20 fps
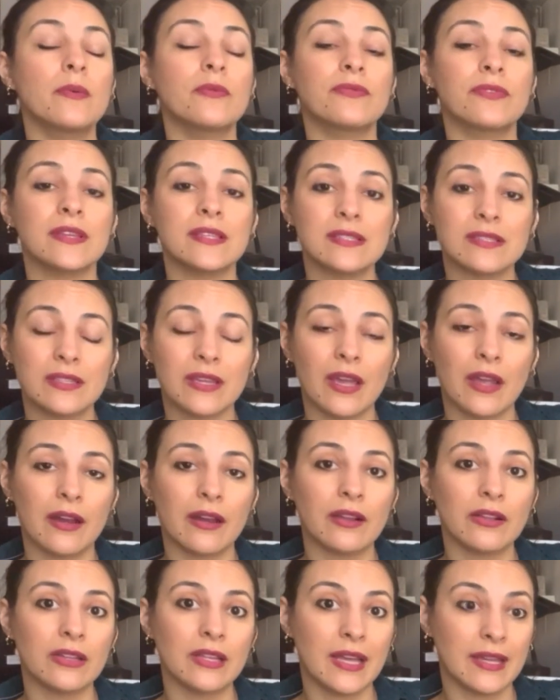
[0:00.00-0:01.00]

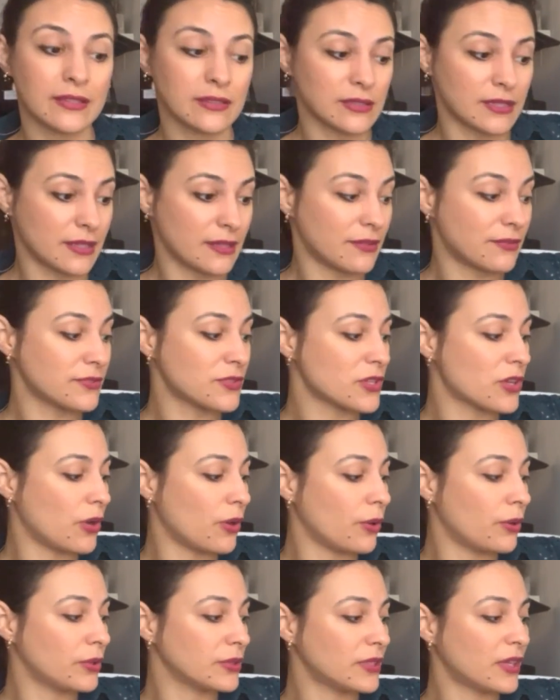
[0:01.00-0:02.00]
Vestiaire Collective.
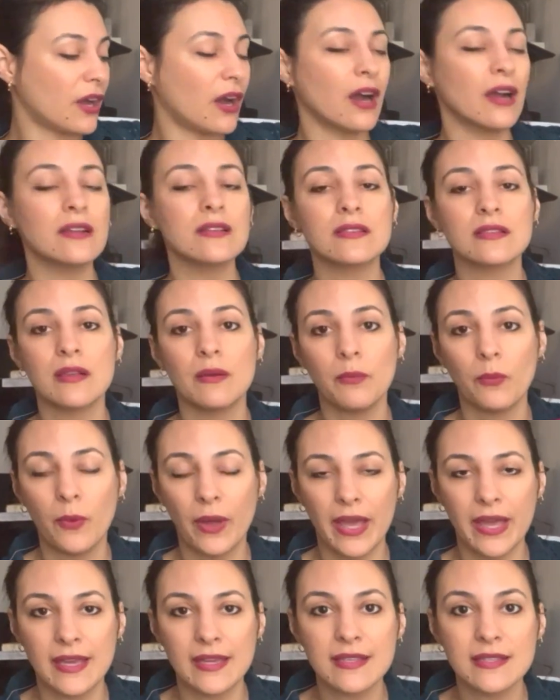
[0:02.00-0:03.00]
So there are some
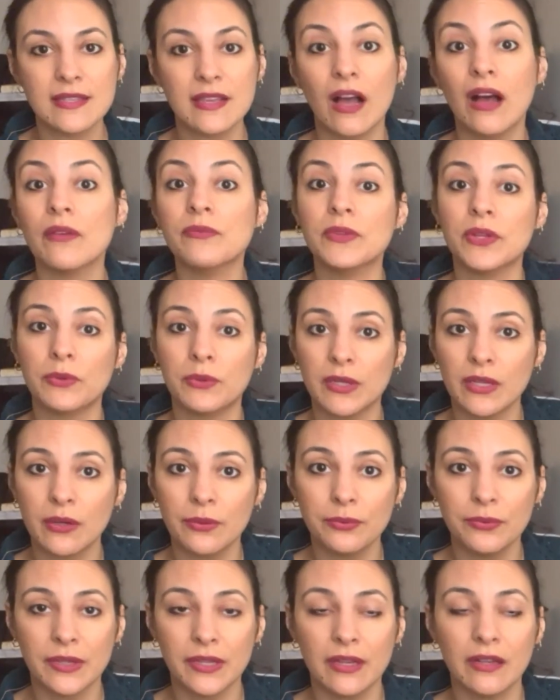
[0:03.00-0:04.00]
ways, um, the
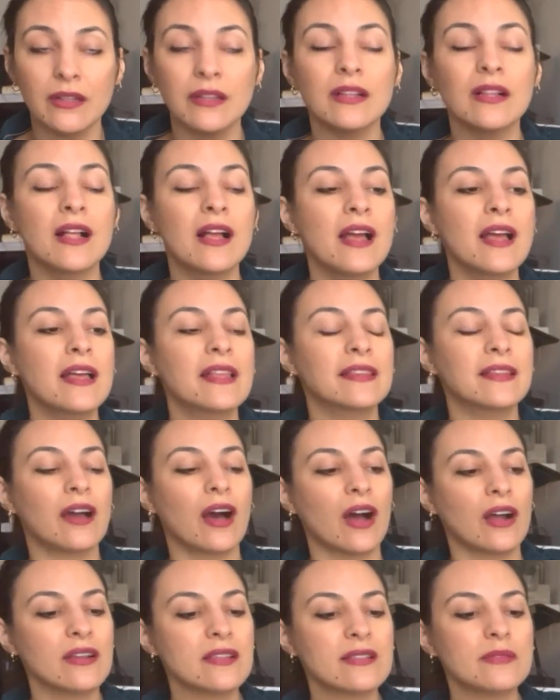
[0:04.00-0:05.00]
Real Real, there
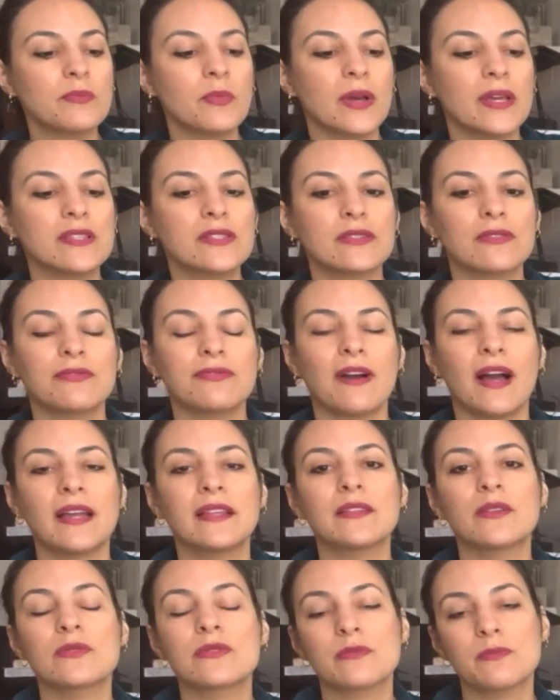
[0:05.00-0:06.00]
are some ways to
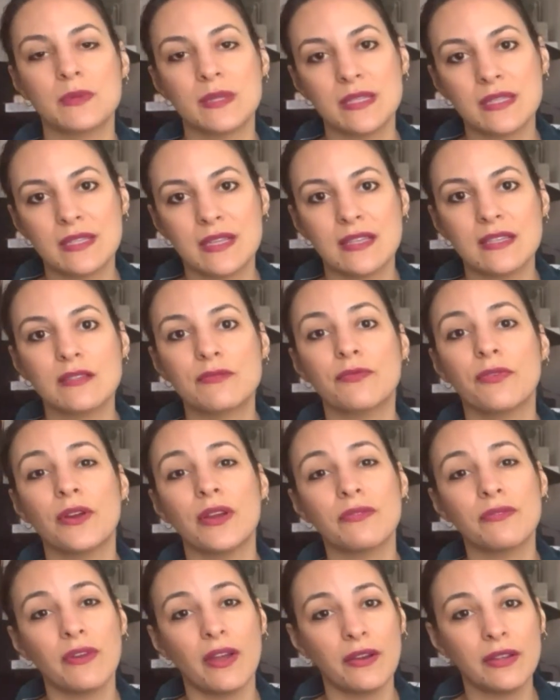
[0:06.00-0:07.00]
find those pieces for
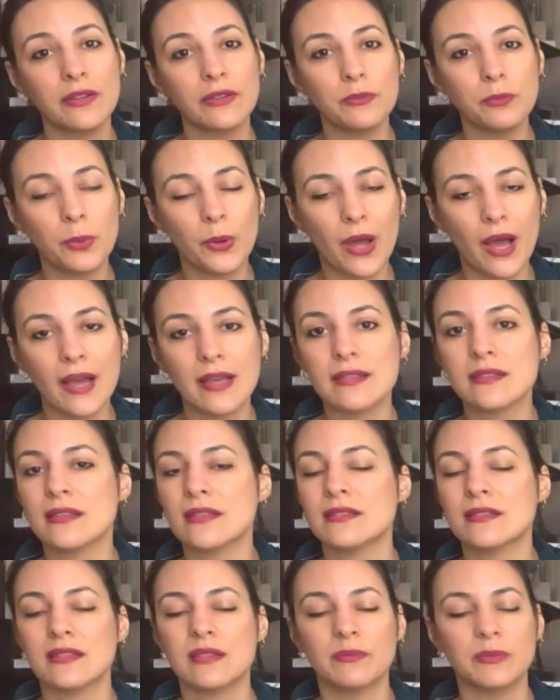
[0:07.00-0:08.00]
a very good price,
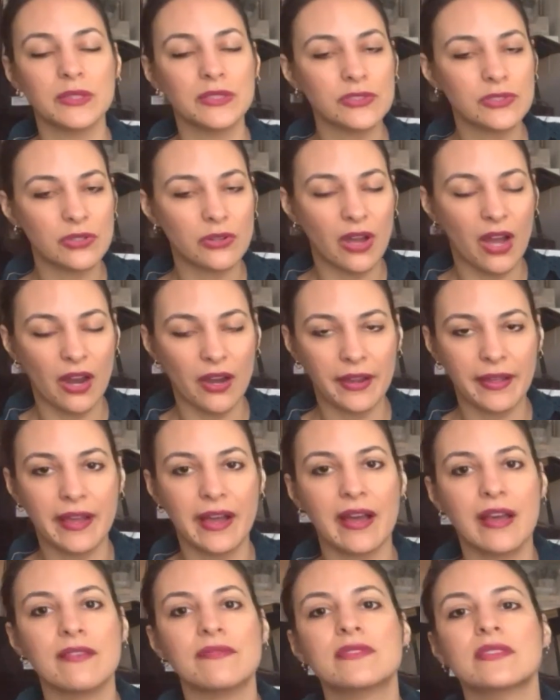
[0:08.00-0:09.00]
similar to
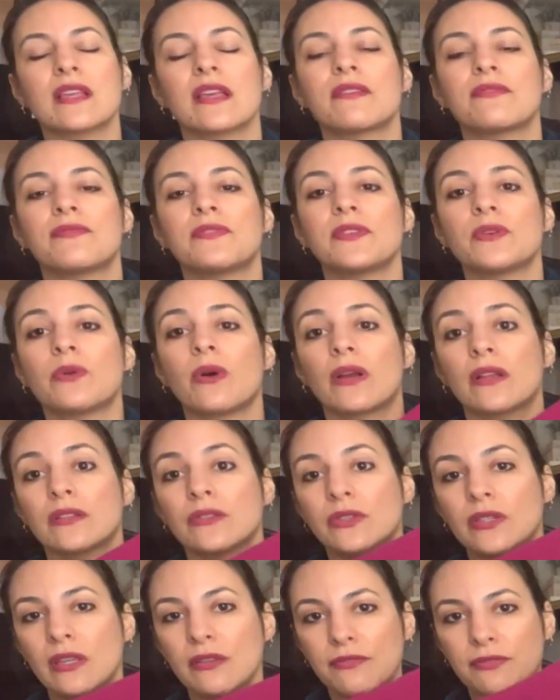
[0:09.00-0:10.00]
archives if you are
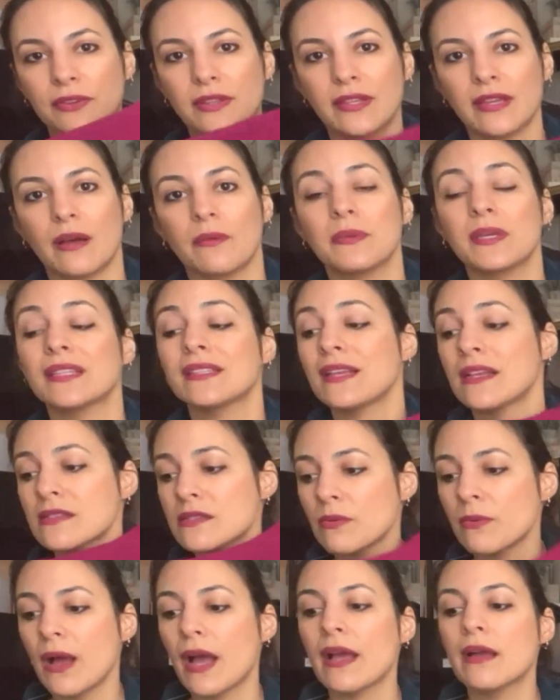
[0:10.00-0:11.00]
looking for them. And
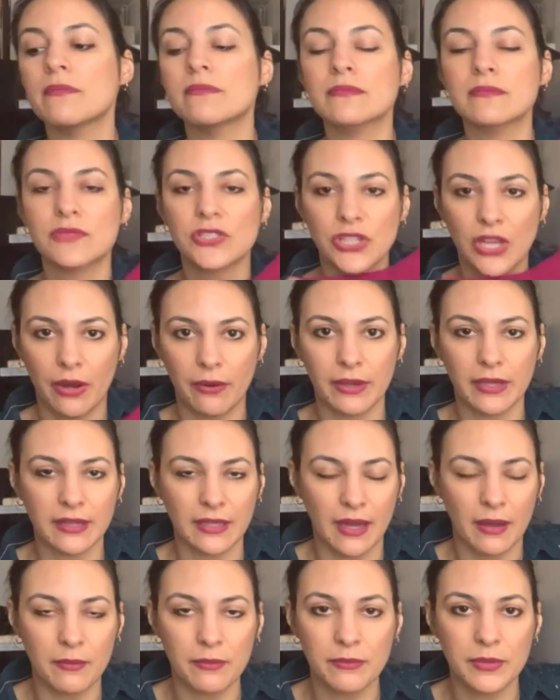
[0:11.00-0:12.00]
that's why I'm sharing
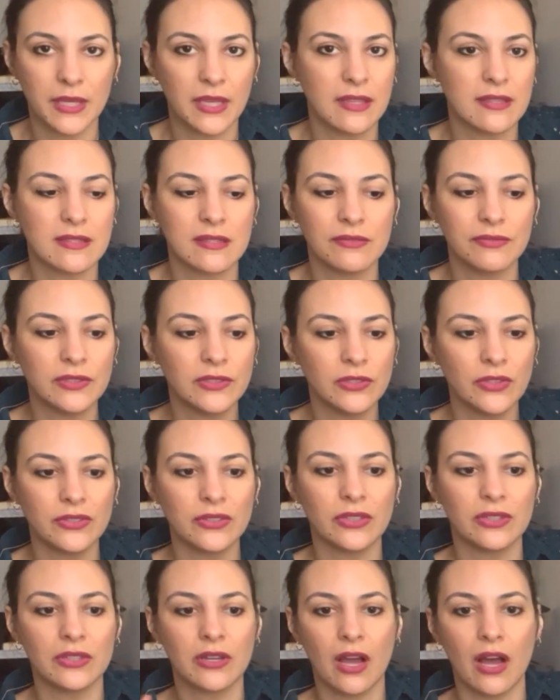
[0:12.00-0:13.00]
them because even though
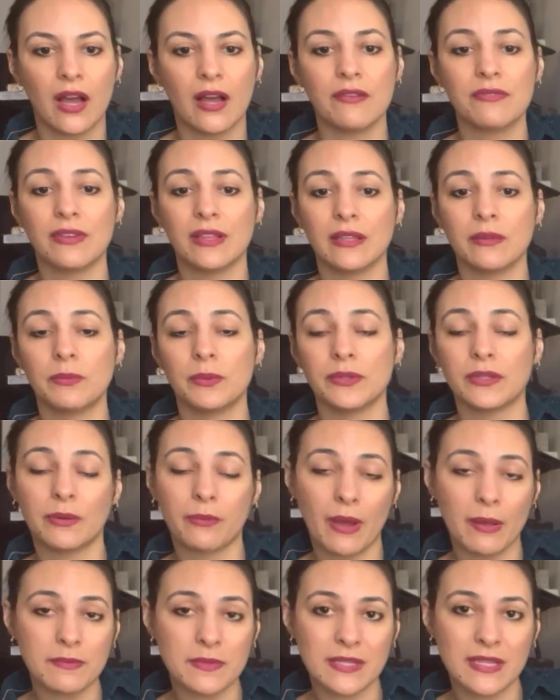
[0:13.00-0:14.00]
they're not available on the
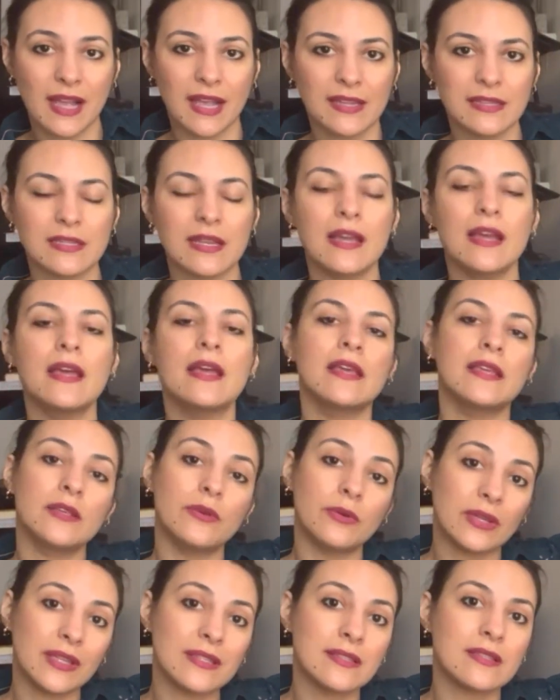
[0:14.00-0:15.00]
website,
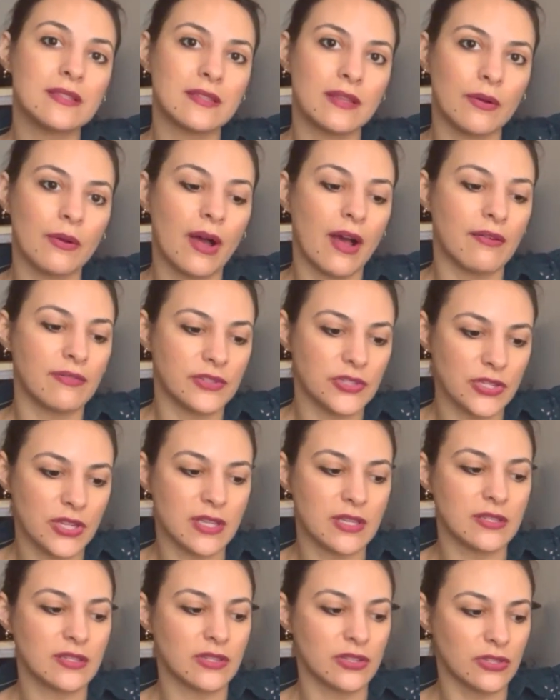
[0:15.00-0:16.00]
you can still have a
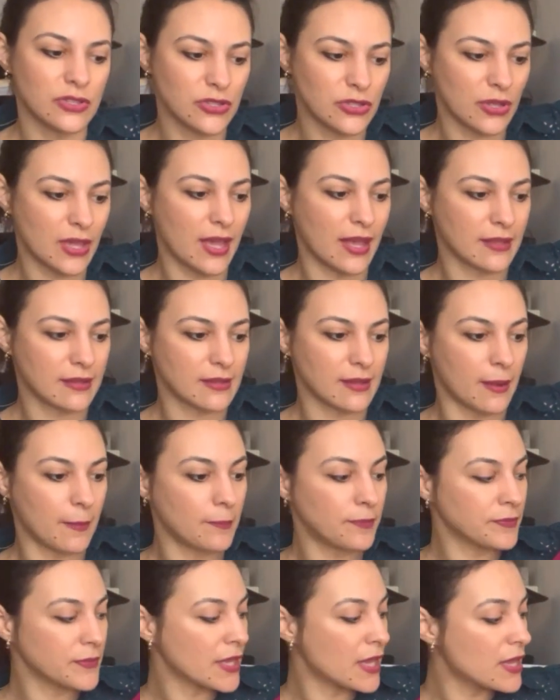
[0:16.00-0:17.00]
chance to get them.
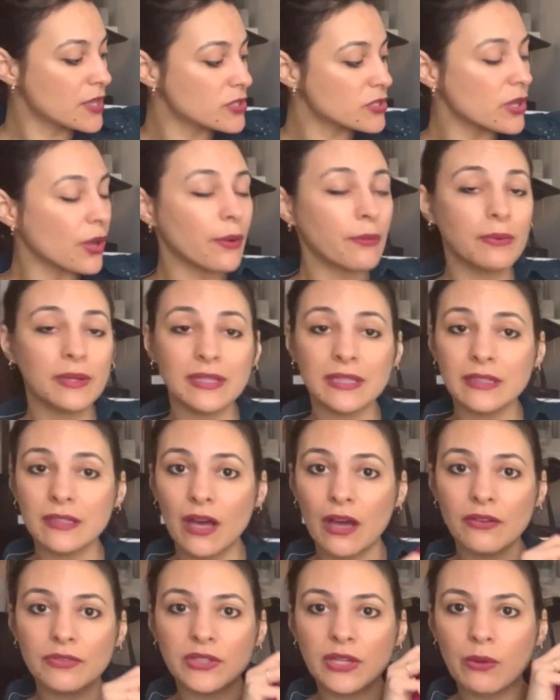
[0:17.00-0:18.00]
So I really
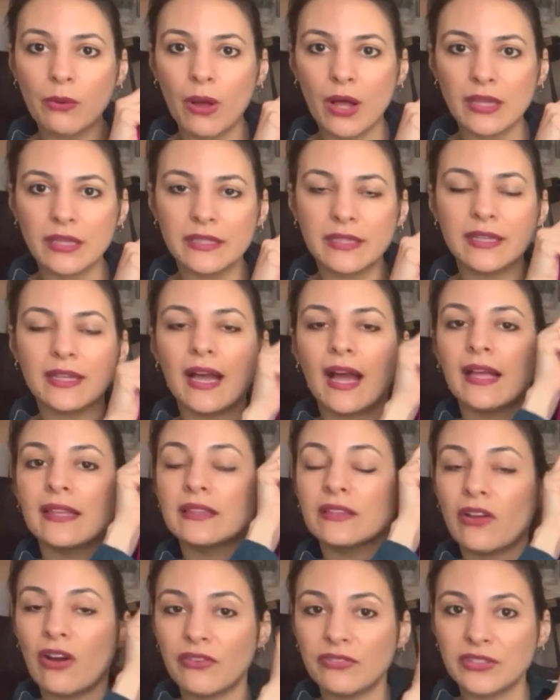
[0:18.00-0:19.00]
love the quality. I
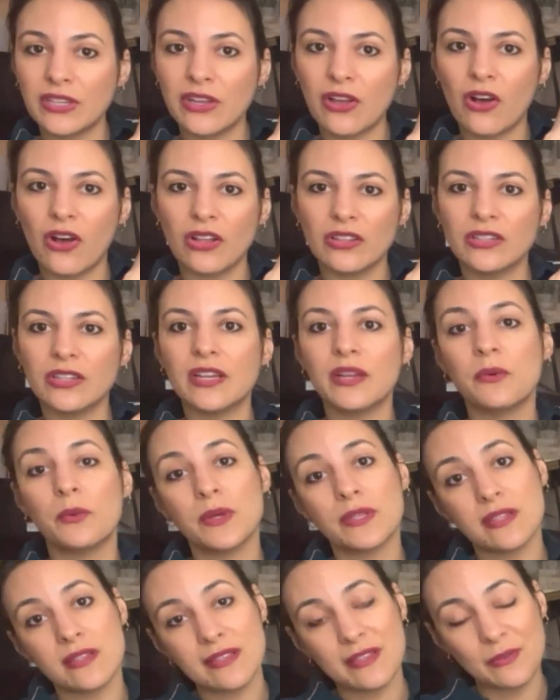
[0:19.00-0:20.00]
love the color. It
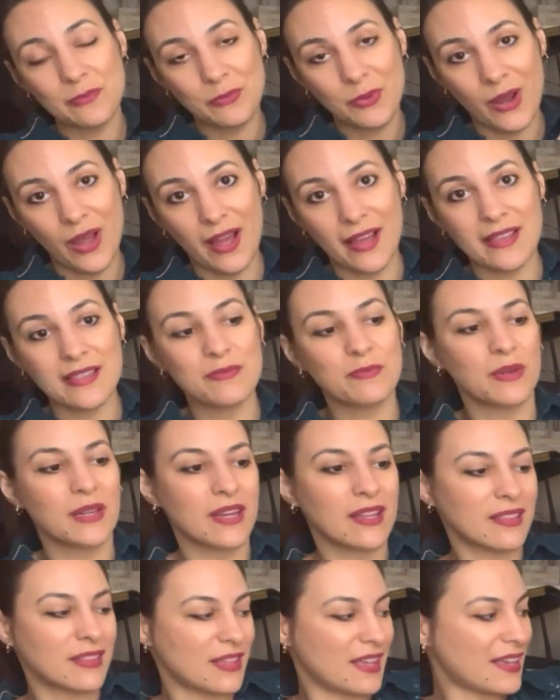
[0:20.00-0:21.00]
was a surprise, but
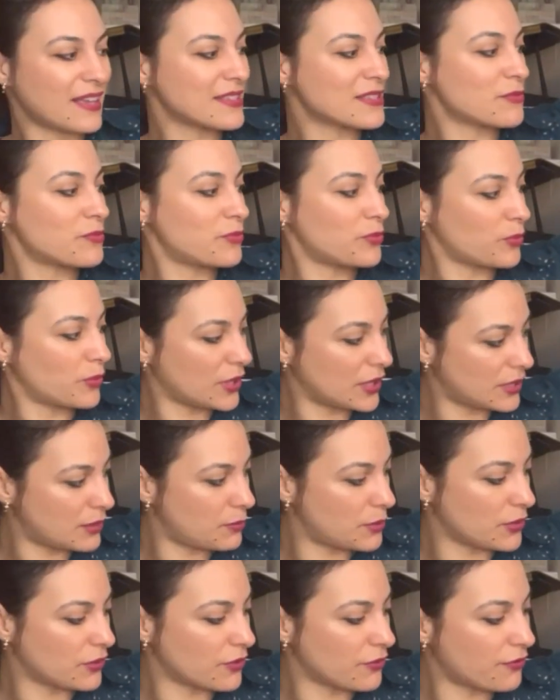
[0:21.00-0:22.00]
I think it's really
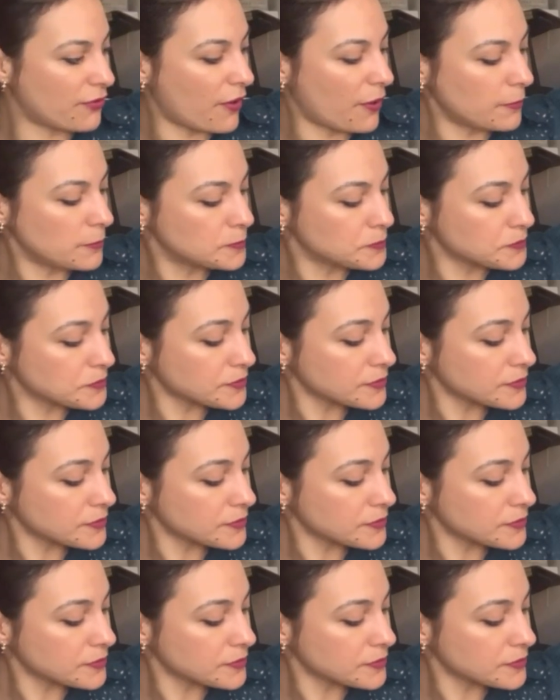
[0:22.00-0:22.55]
beautiful.